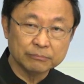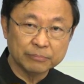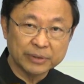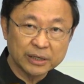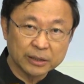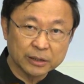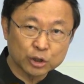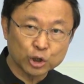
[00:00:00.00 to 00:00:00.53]

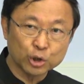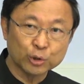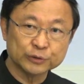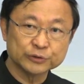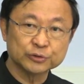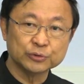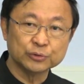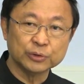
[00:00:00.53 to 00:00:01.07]
being
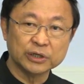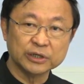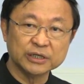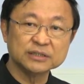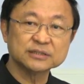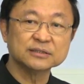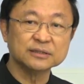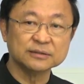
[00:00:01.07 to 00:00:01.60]
close to the
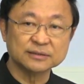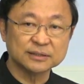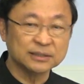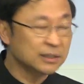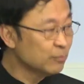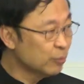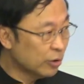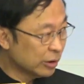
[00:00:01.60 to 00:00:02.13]
eastern
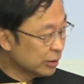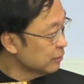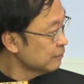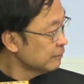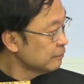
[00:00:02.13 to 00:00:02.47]
seaboard,